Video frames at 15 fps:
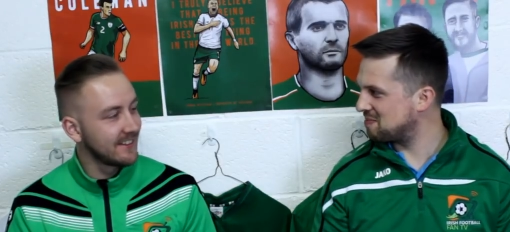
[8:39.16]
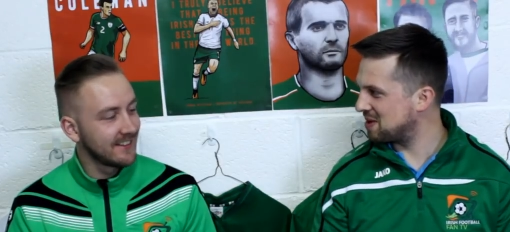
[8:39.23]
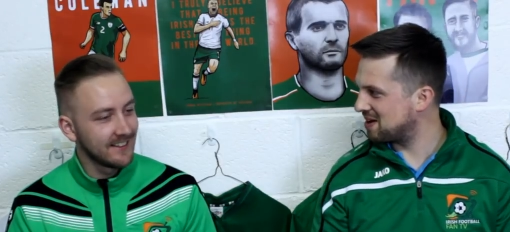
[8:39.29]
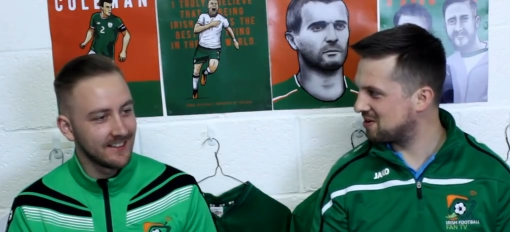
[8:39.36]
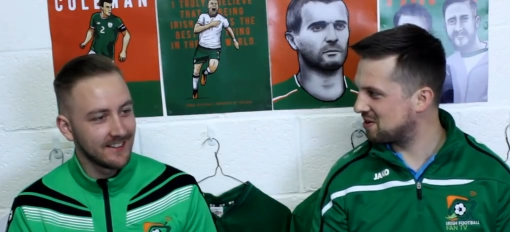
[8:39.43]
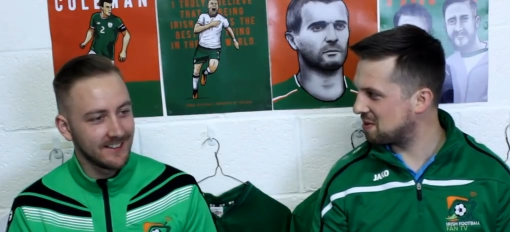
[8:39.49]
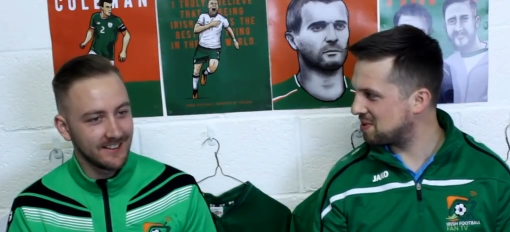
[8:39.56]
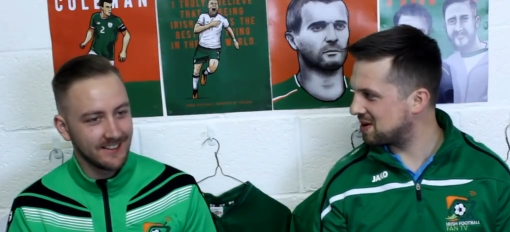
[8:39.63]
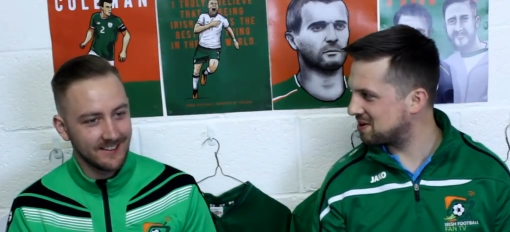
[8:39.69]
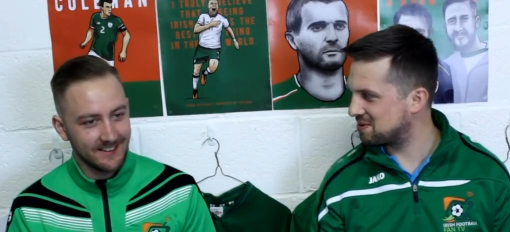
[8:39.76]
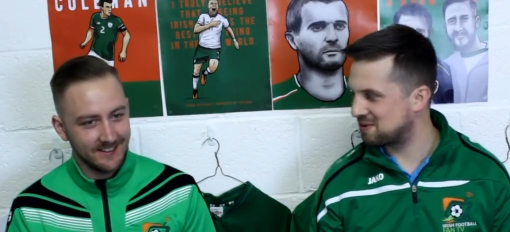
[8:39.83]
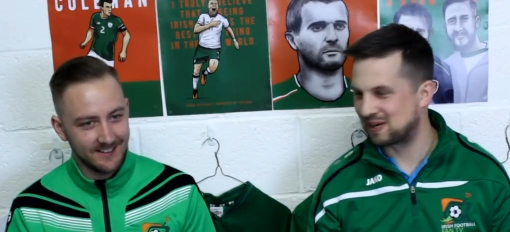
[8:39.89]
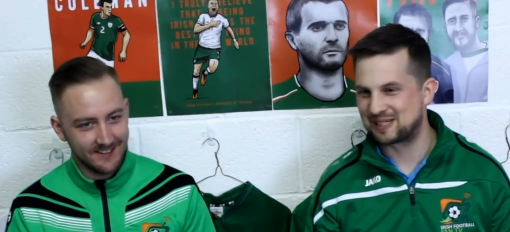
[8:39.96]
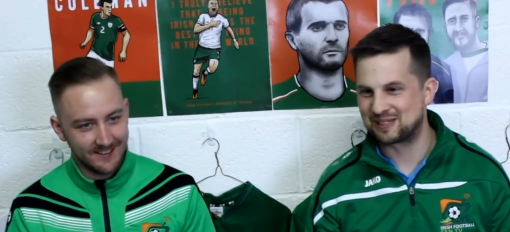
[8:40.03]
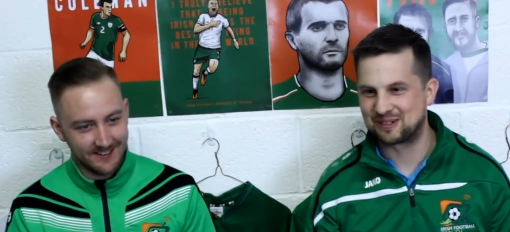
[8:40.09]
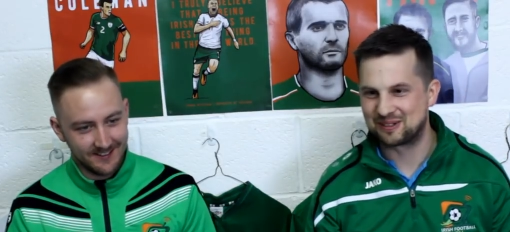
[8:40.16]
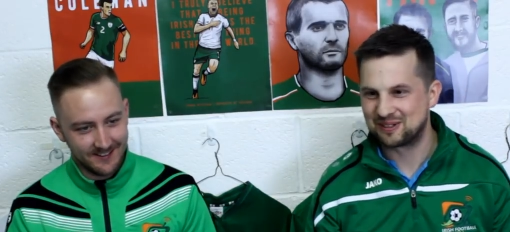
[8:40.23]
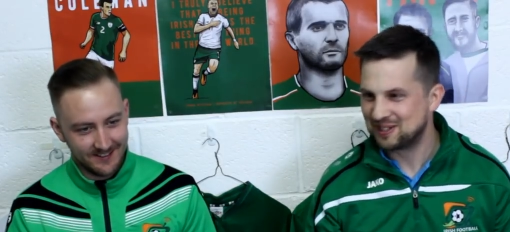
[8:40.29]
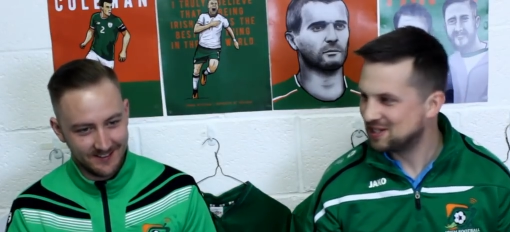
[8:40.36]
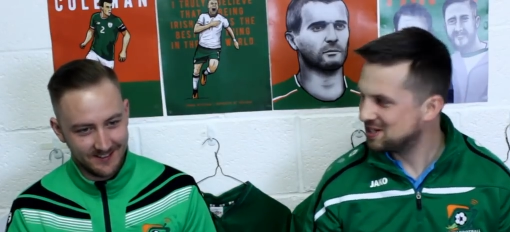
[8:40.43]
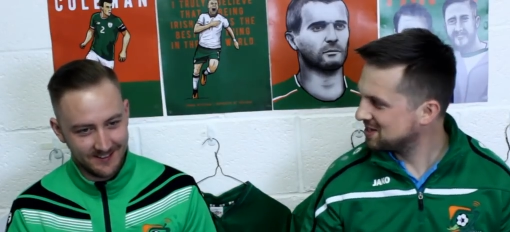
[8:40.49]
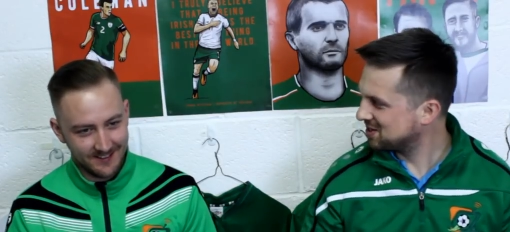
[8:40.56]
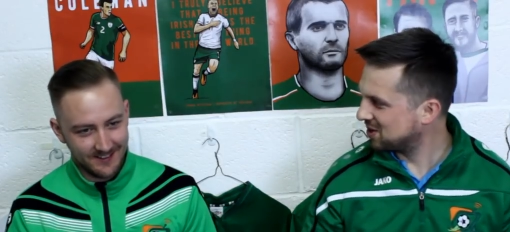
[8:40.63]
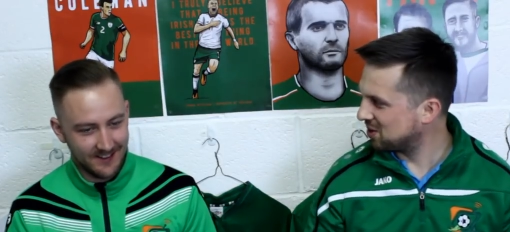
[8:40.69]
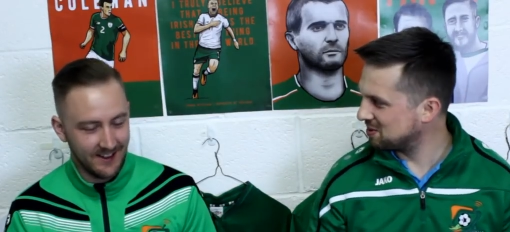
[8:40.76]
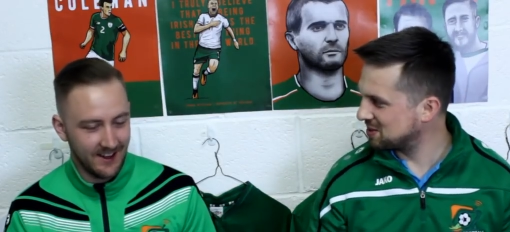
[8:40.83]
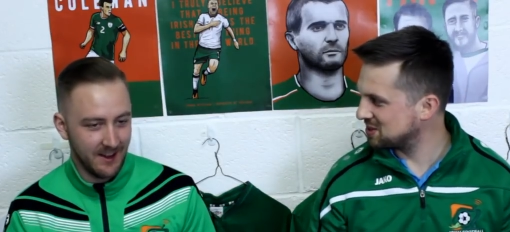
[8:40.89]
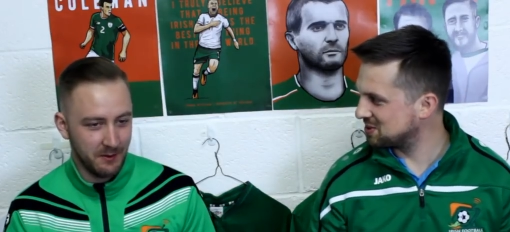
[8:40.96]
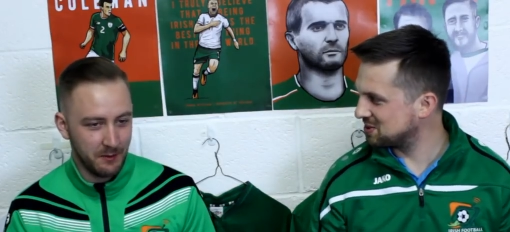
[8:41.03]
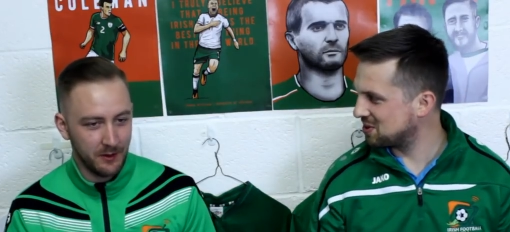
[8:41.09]
Speaker 1: a better a better Aguero,
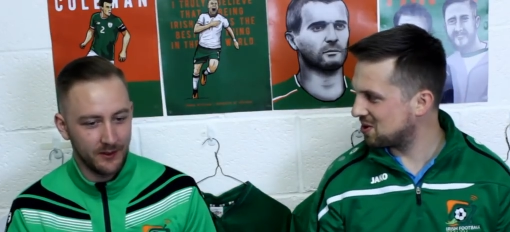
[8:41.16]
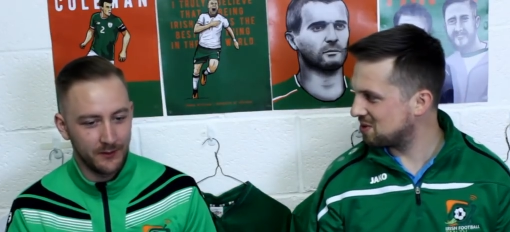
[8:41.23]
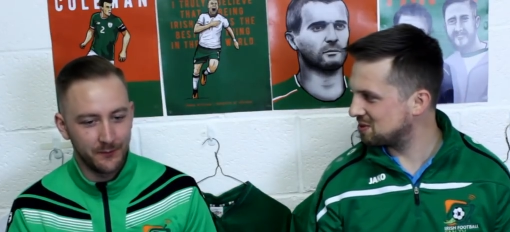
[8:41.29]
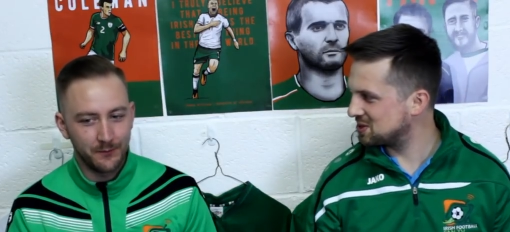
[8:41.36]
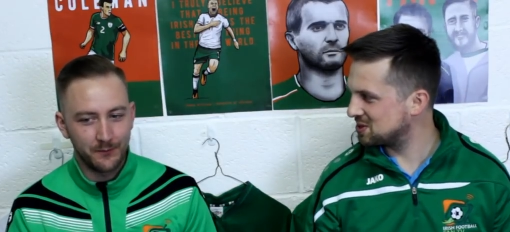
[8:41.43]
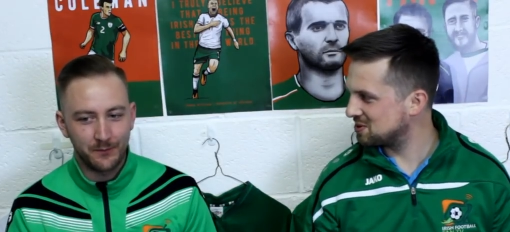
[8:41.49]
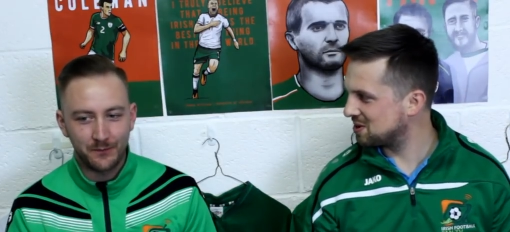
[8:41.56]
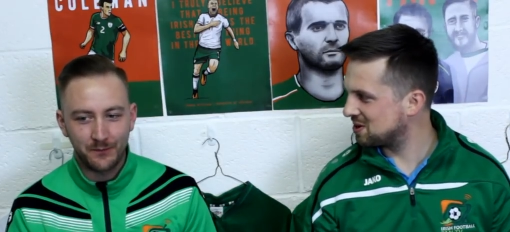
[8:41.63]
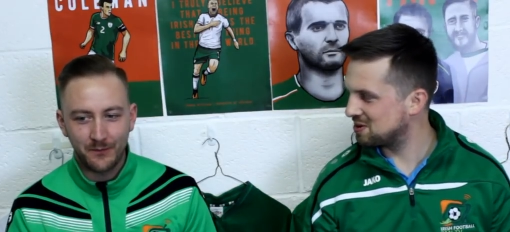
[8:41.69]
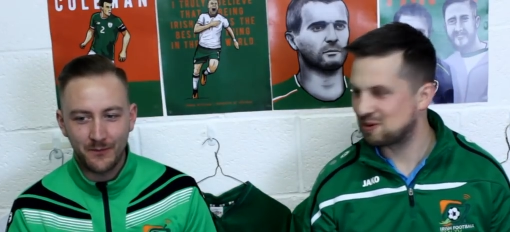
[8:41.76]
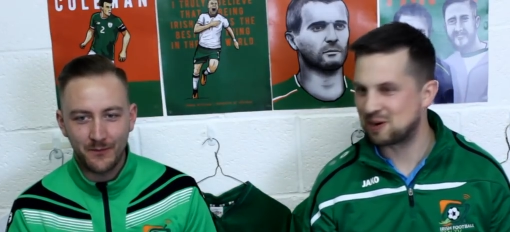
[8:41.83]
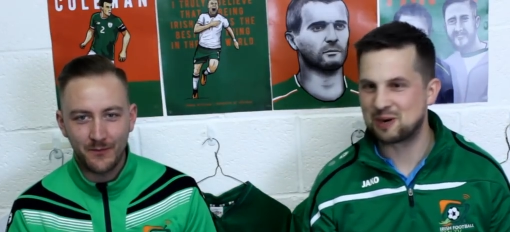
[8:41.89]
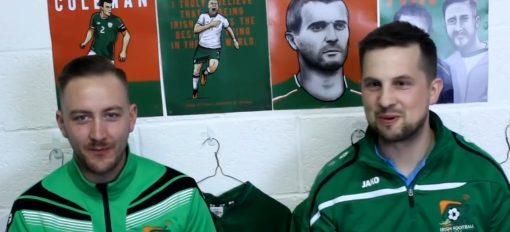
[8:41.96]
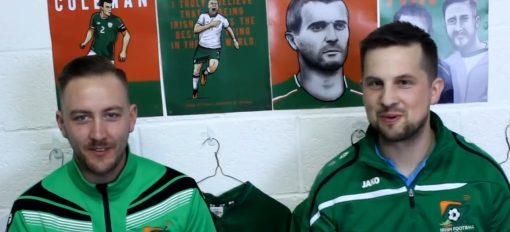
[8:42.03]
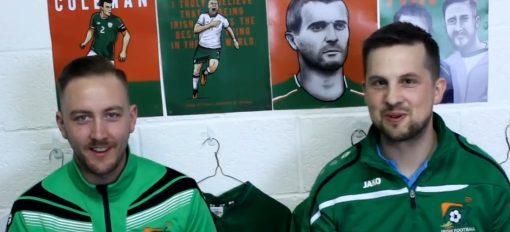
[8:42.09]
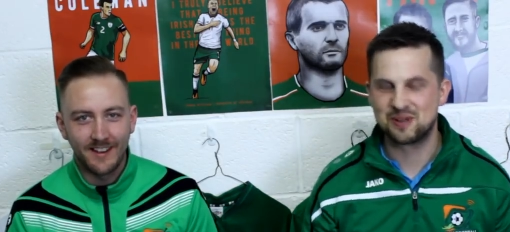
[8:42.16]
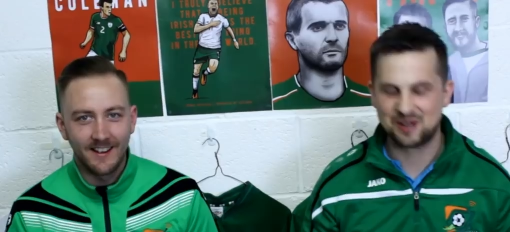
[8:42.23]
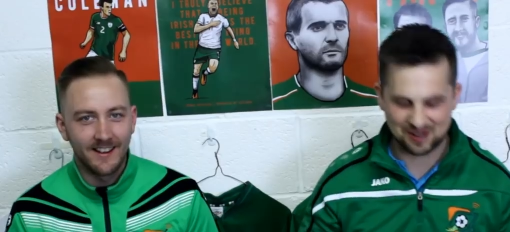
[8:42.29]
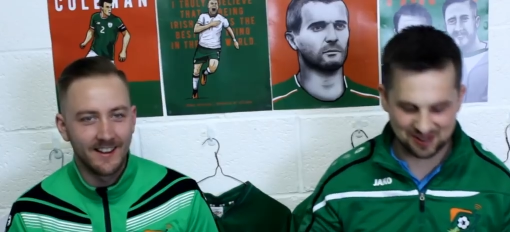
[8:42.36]
goalies yeah, goalies Aguero and